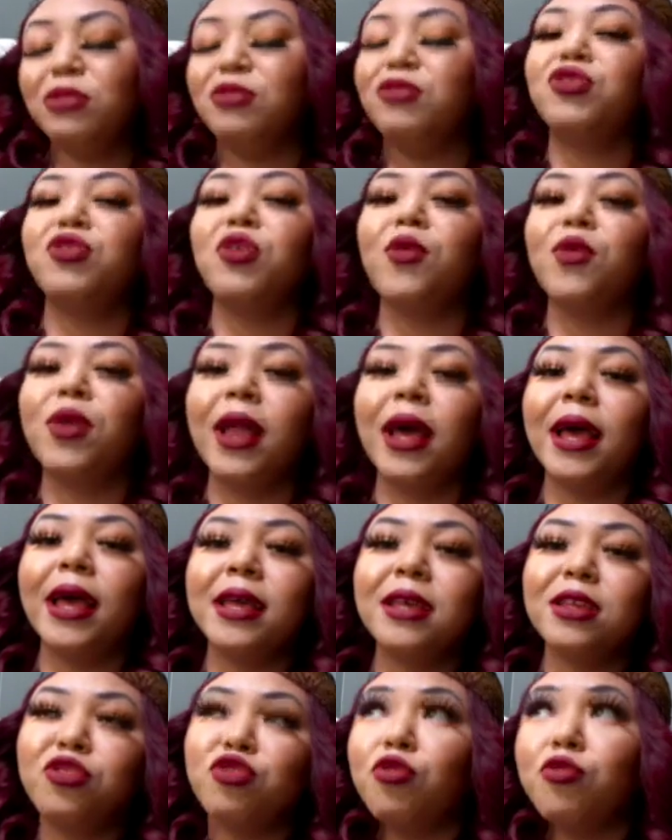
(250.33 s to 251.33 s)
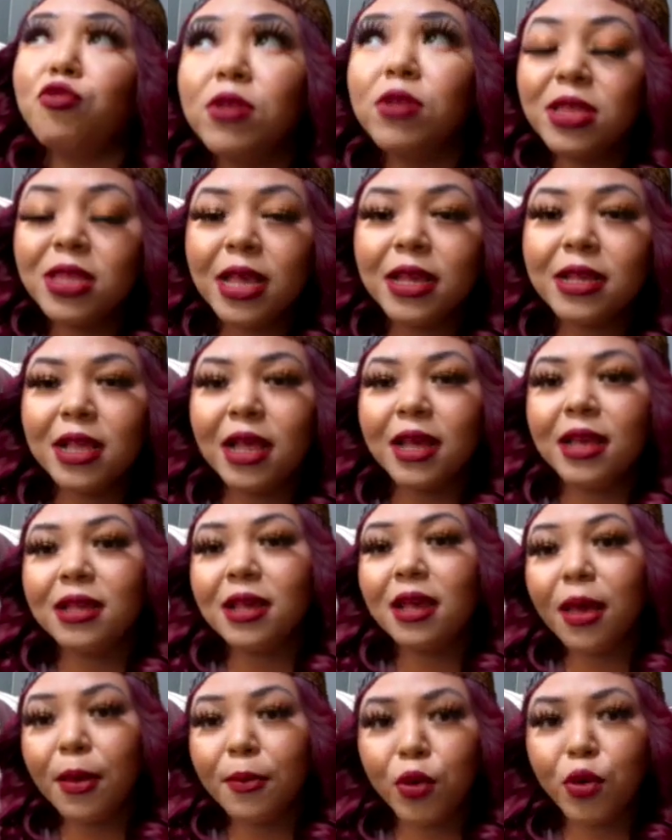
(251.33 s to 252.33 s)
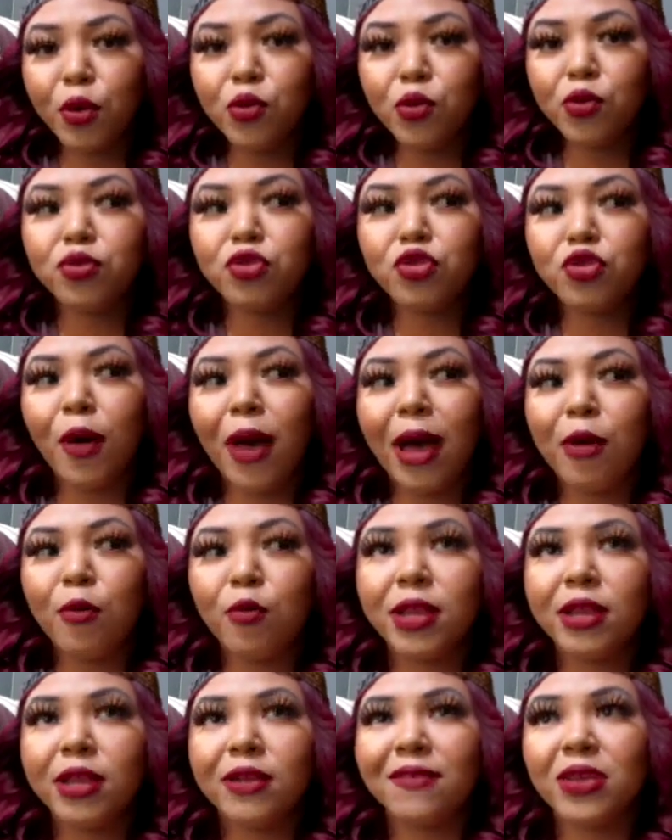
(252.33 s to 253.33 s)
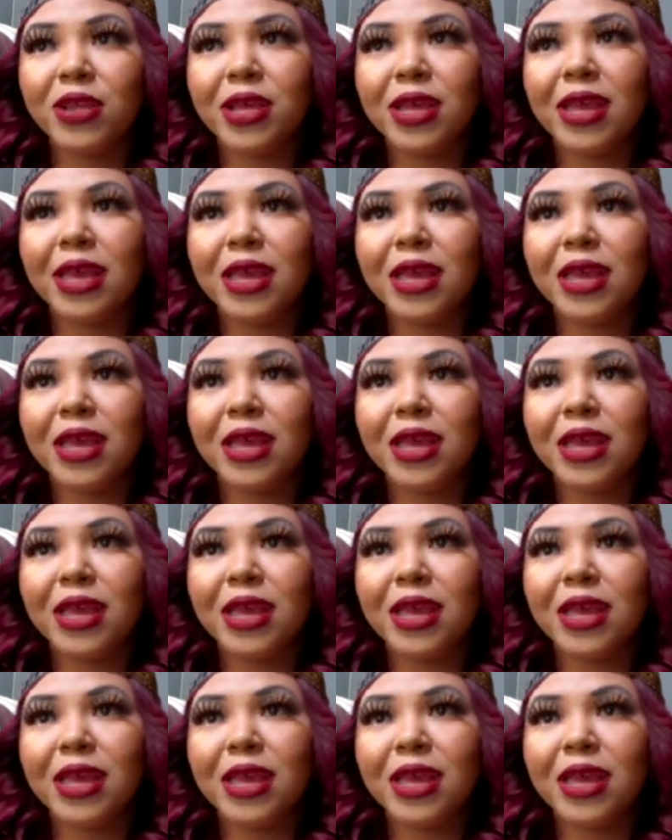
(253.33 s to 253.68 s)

So like, soda tastes like chemicals. So I would literally